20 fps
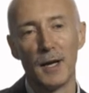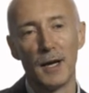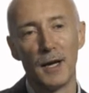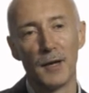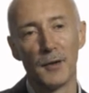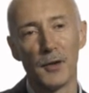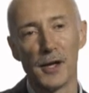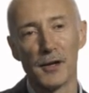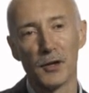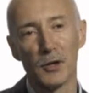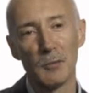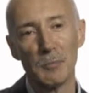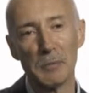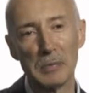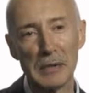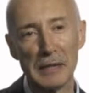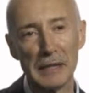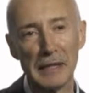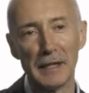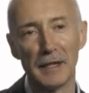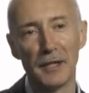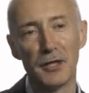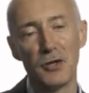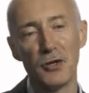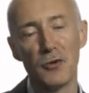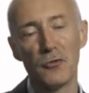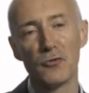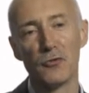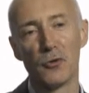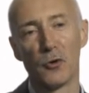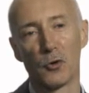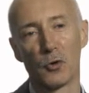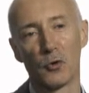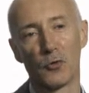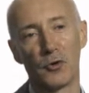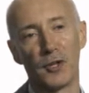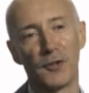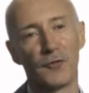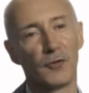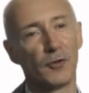and then a completely new
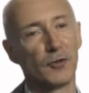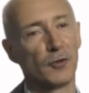geography for